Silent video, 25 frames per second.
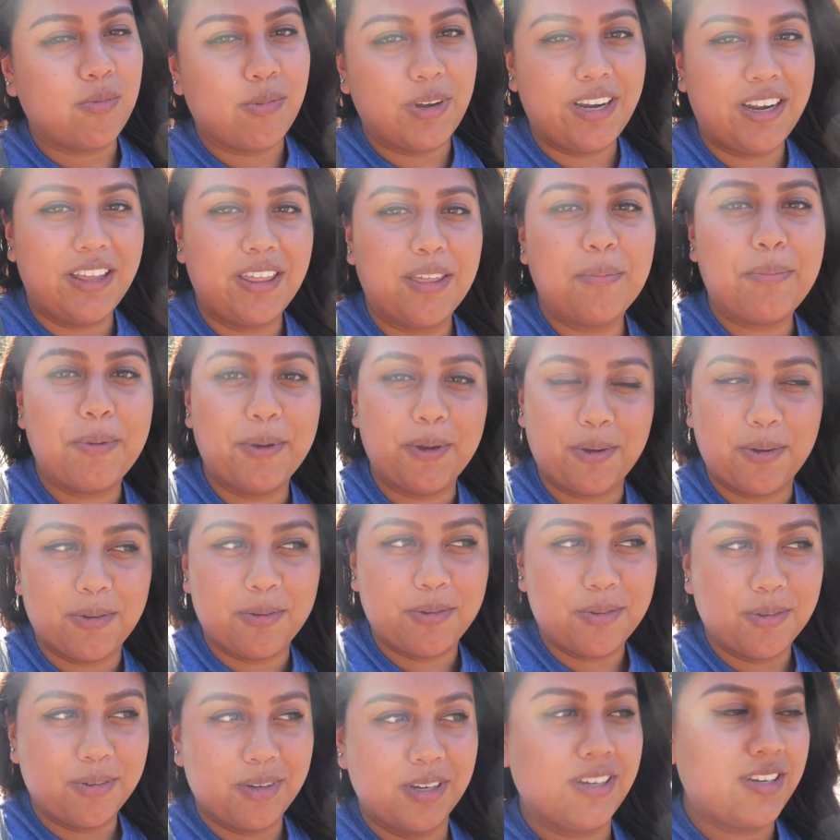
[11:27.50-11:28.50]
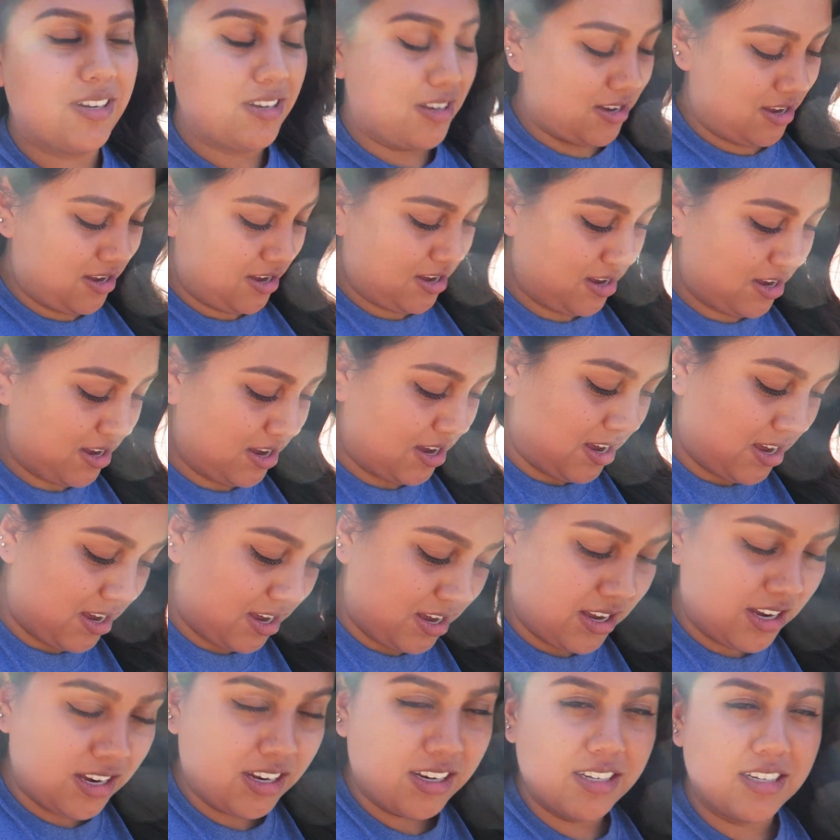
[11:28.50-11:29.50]
Winnie the Pooh
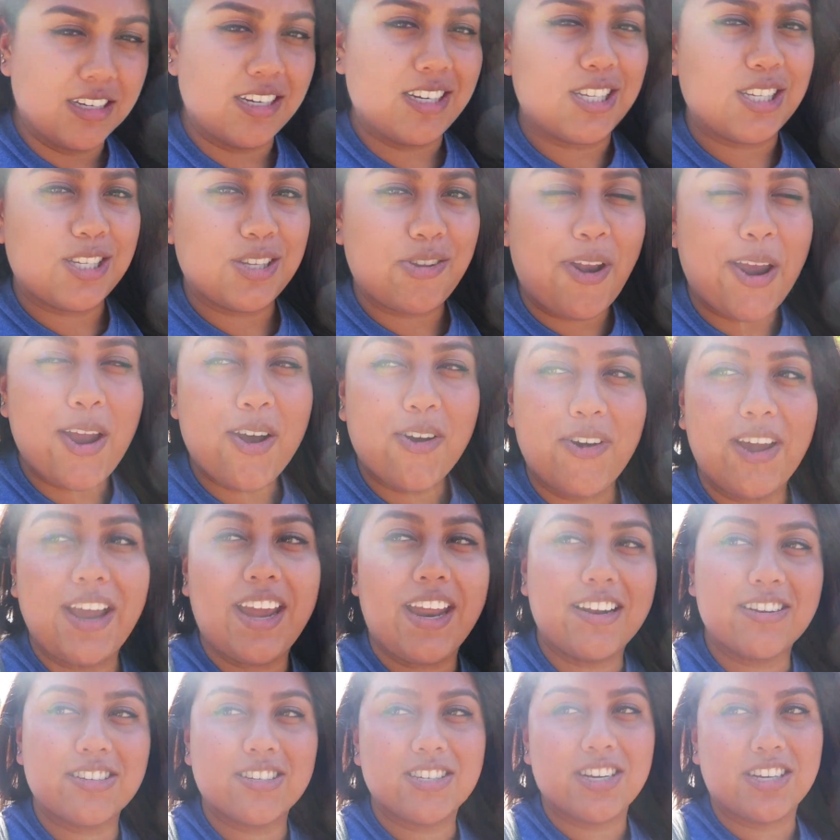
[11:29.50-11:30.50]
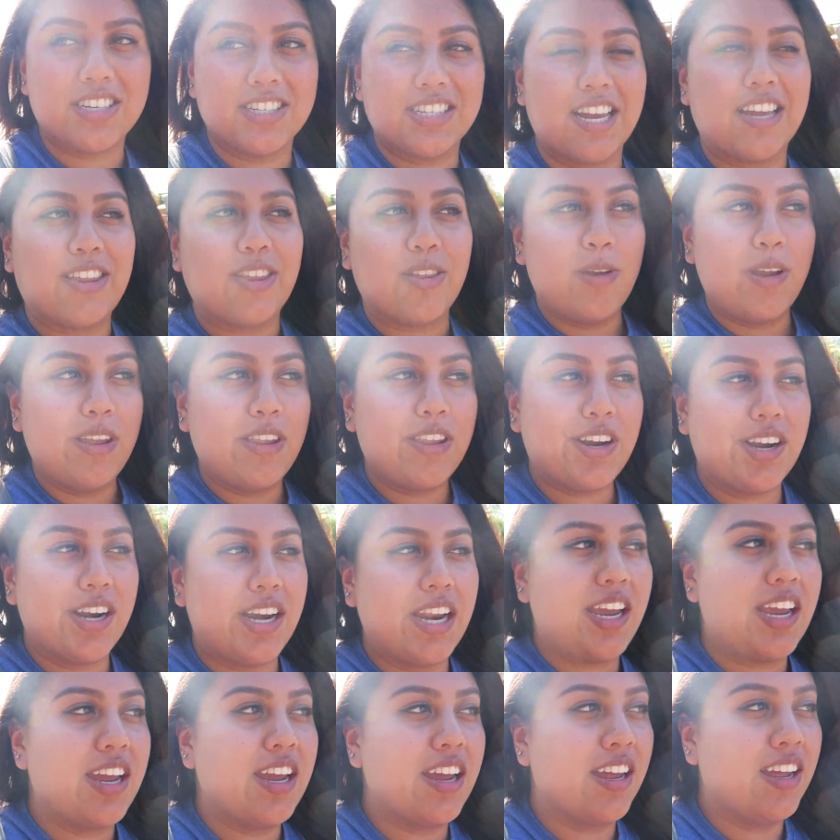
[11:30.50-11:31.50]
because it's 3.08 and starts at
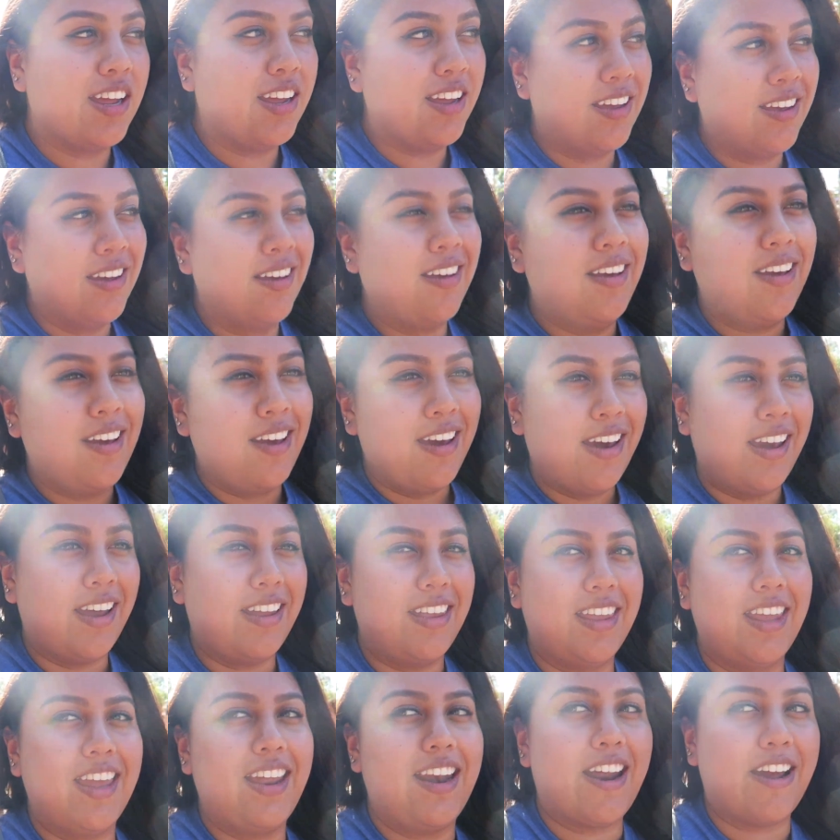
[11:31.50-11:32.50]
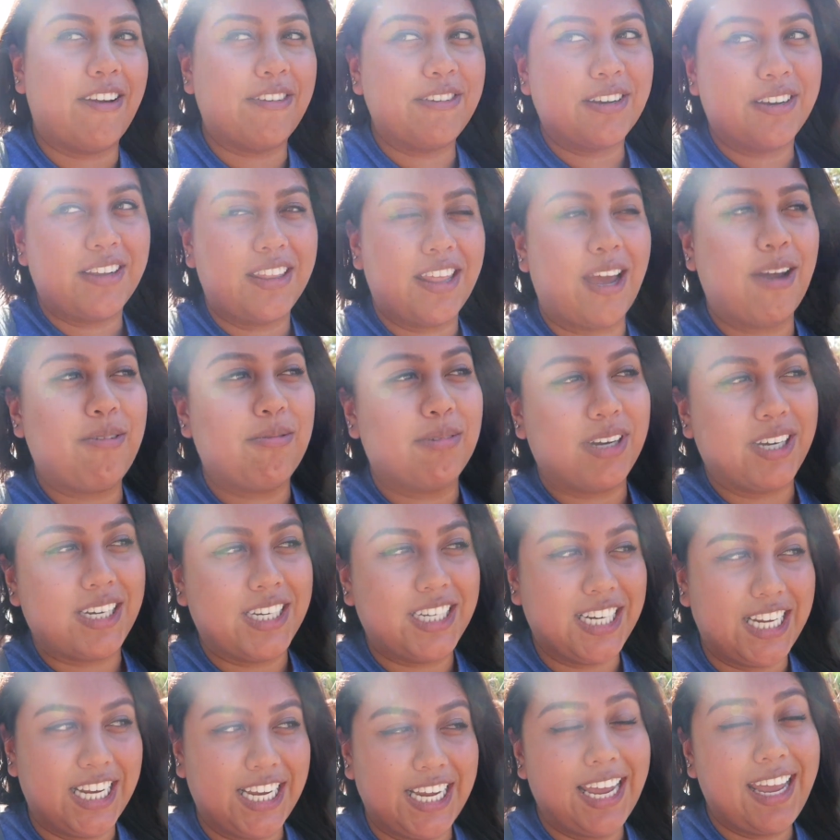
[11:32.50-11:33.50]
3.30 and then after that we're
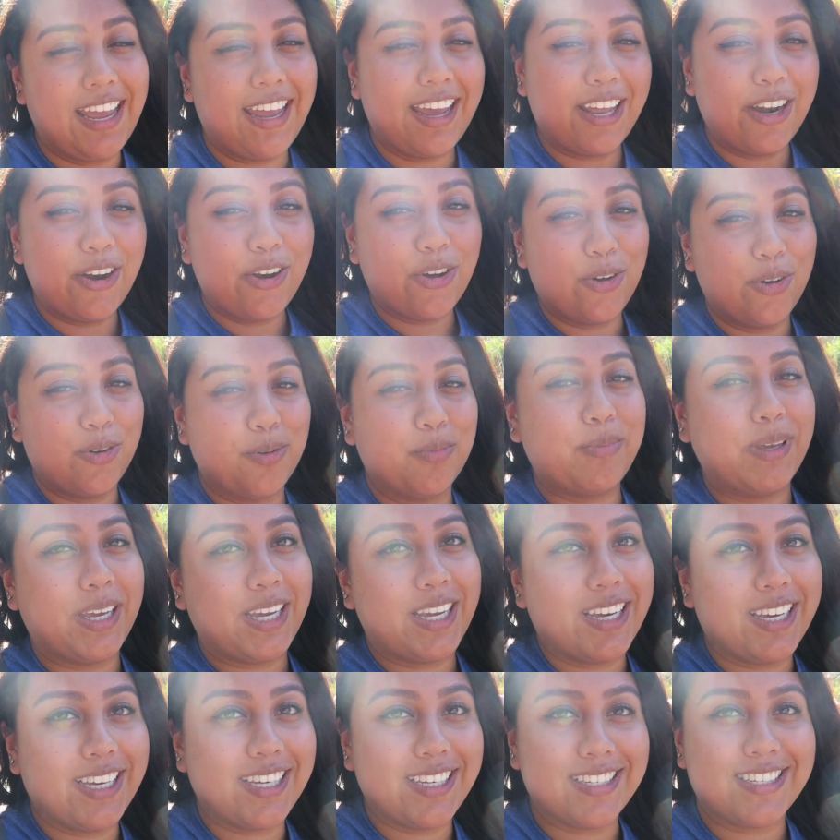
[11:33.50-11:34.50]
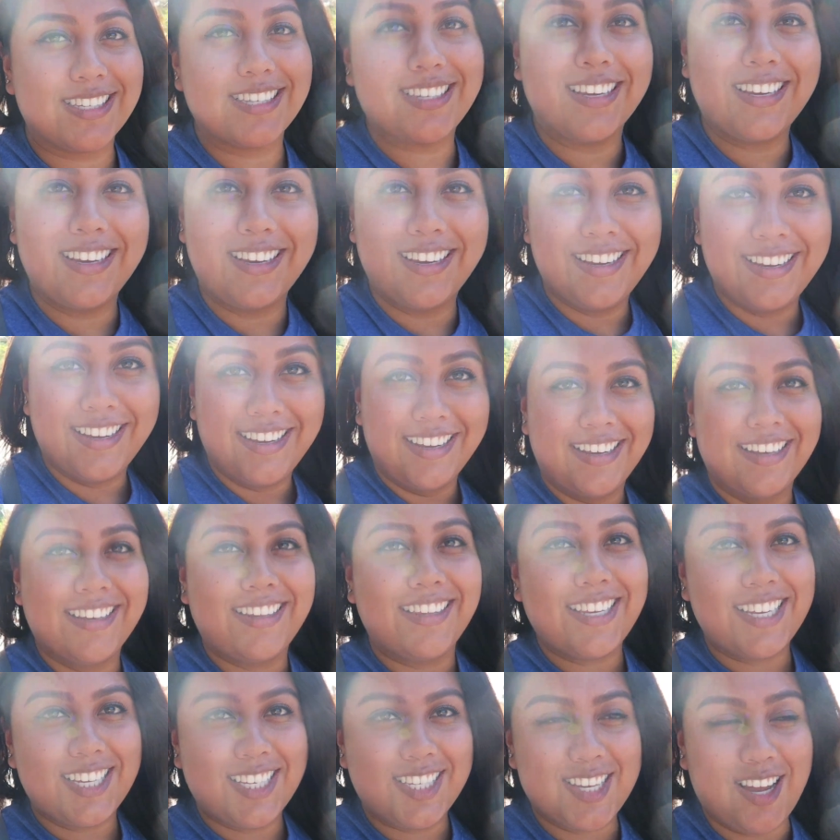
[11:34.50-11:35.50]
gonna head home because
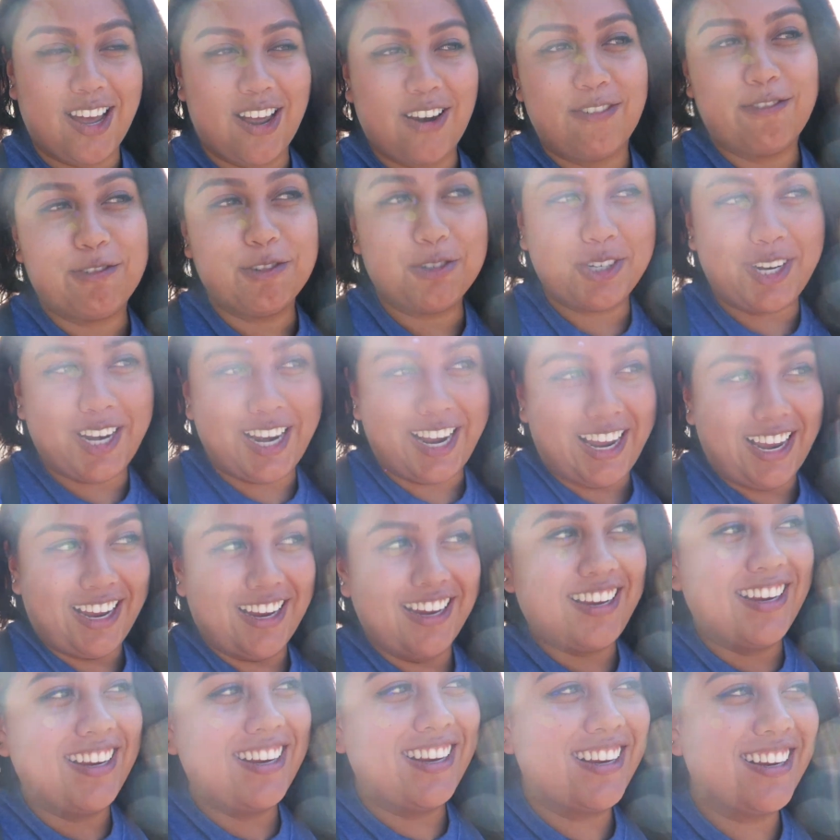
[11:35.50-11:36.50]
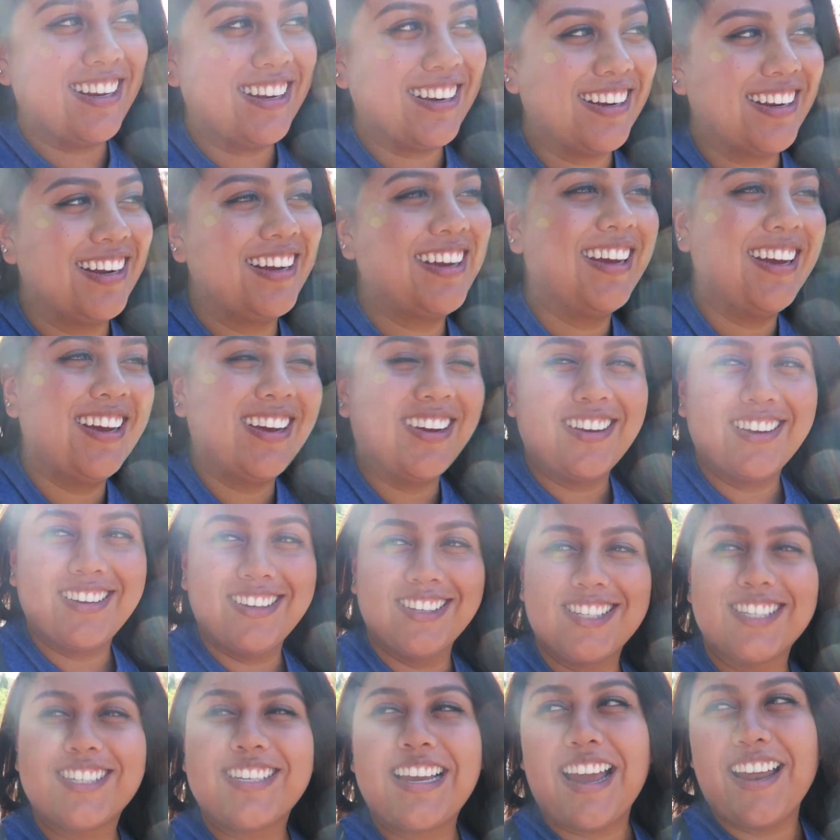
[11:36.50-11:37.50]
this is not a full day.
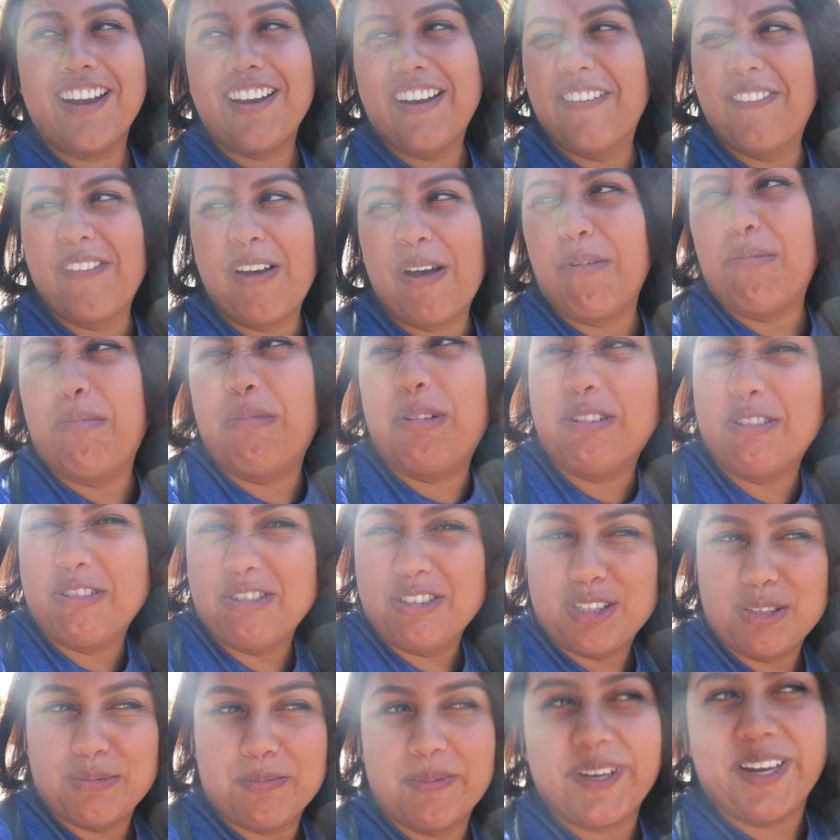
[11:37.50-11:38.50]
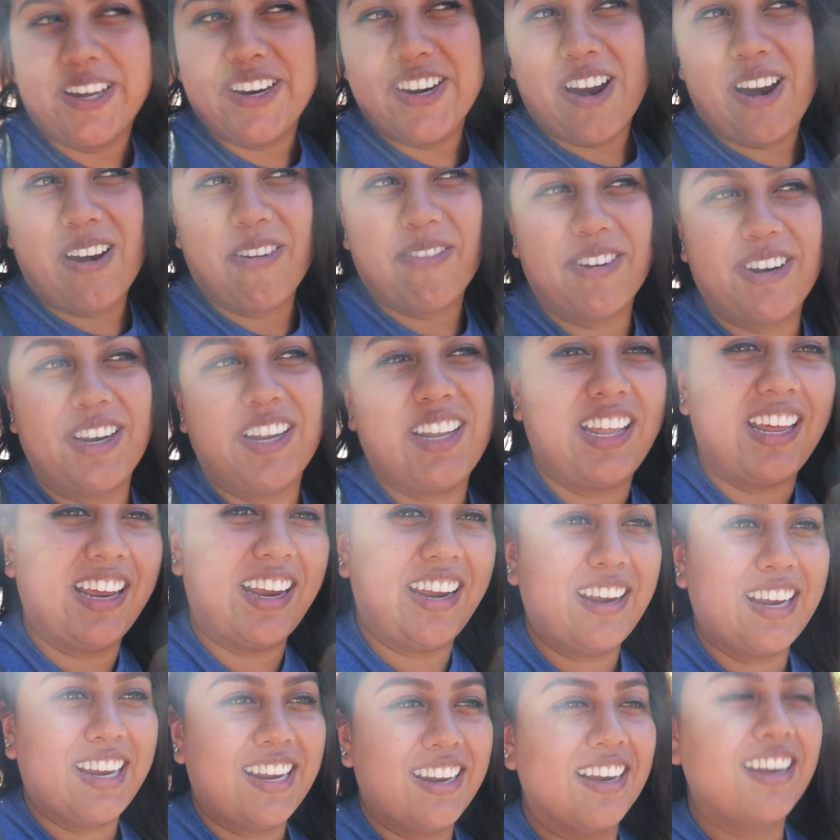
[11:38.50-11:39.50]
This is kind up almost, but not
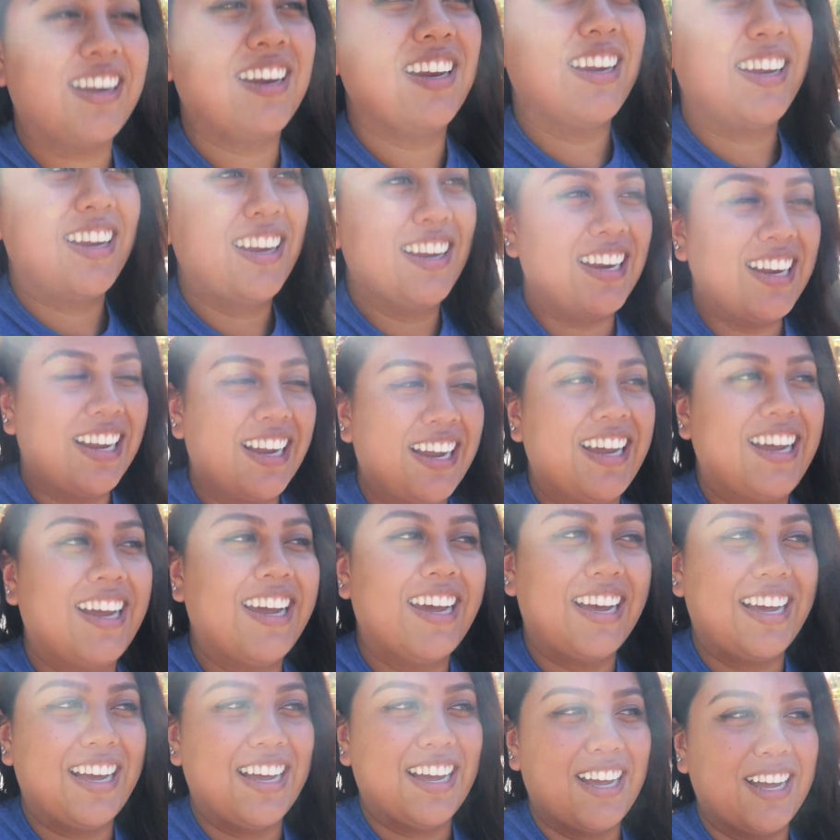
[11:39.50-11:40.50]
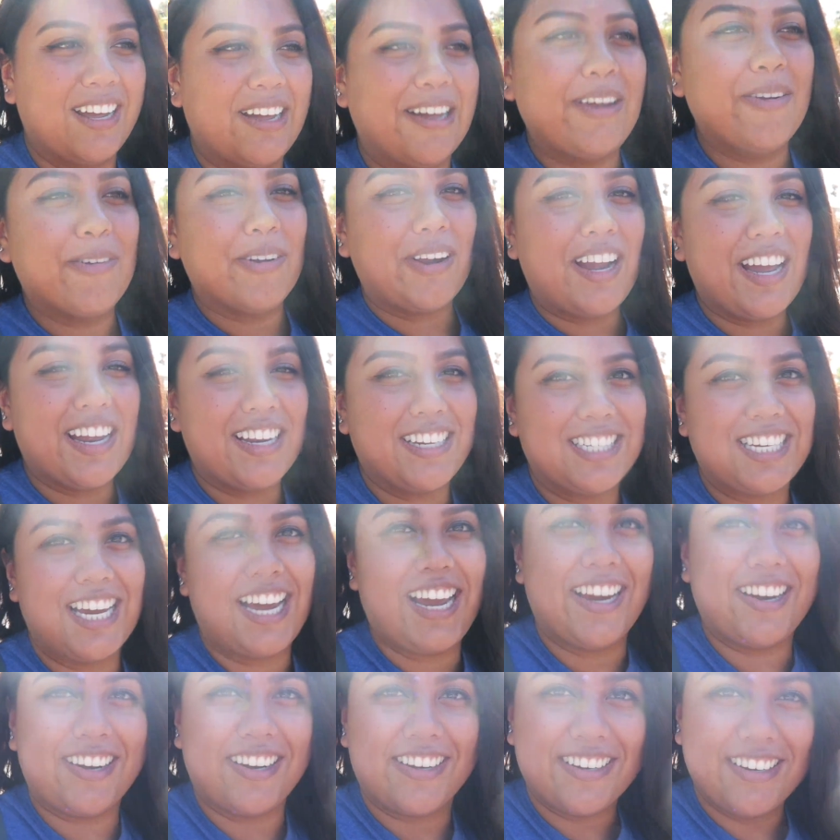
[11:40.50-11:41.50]
really. Uh, and we're kind of
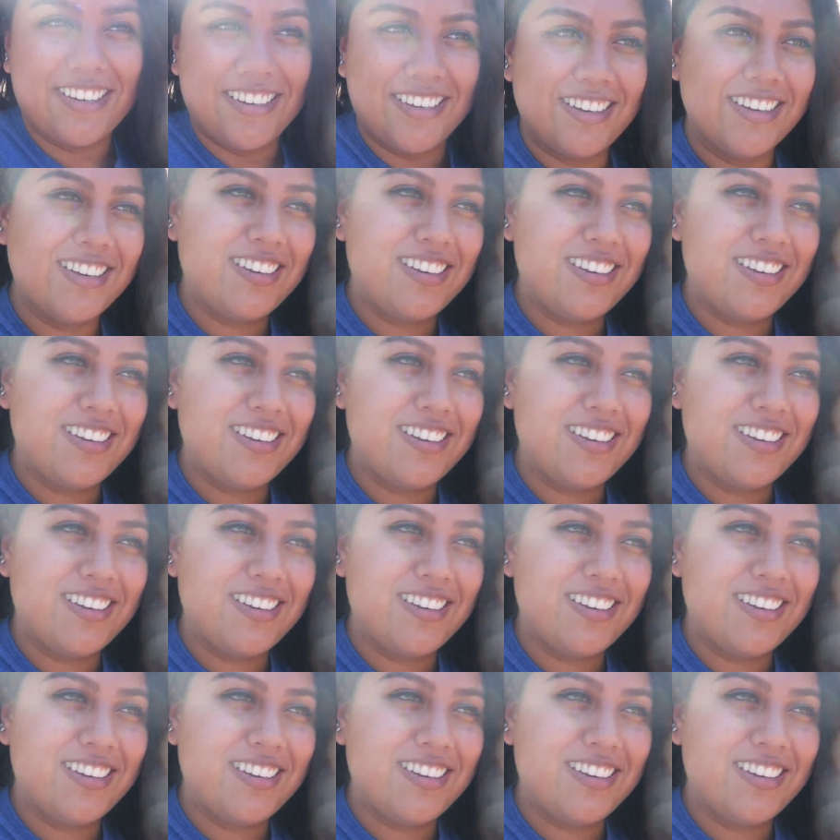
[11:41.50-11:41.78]
tired.